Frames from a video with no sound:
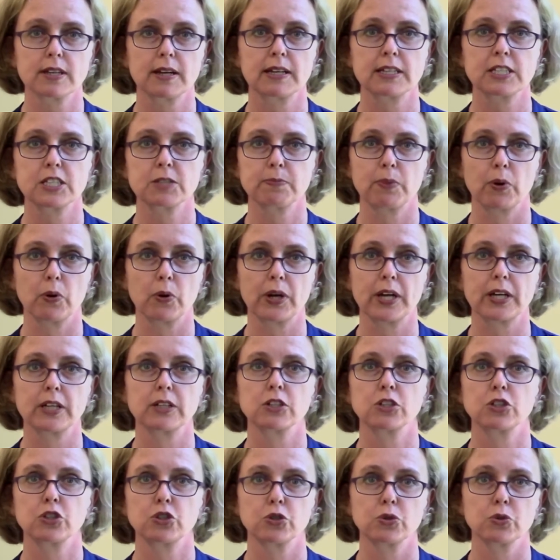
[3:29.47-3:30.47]
spoken
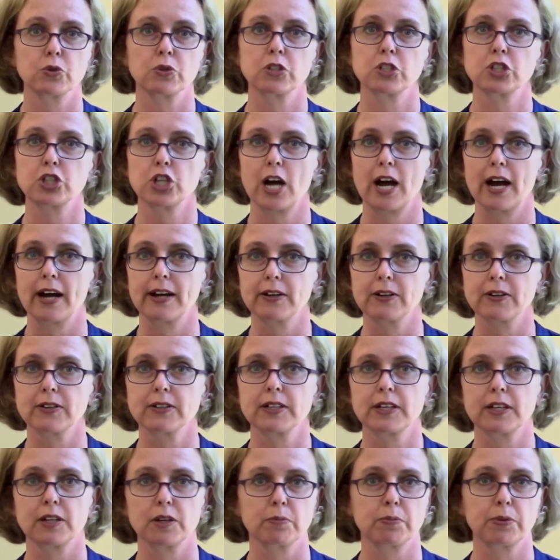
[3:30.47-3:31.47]
to the child
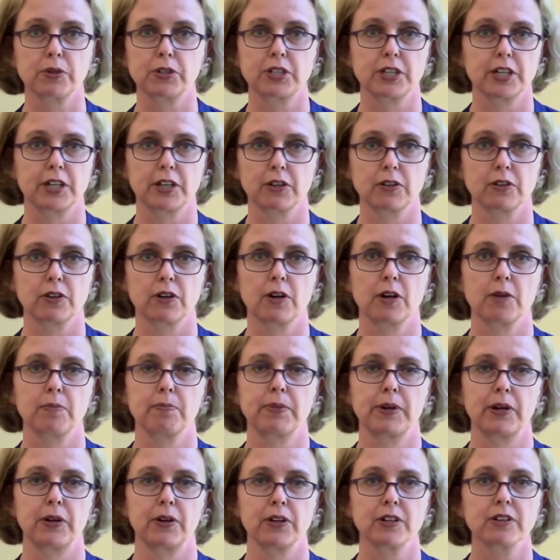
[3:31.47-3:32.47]
in a particular
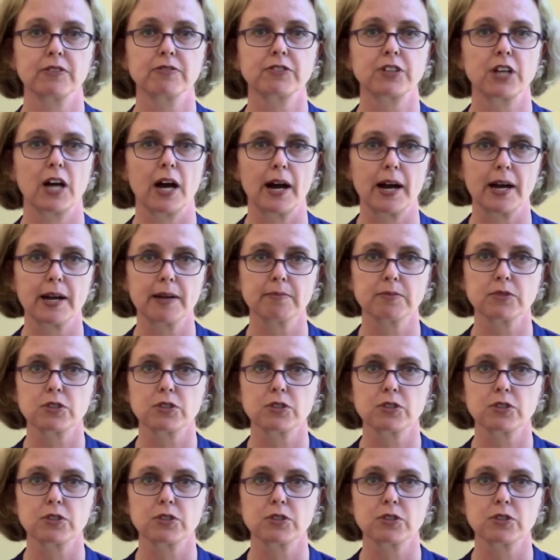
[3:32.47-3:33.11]
period of time,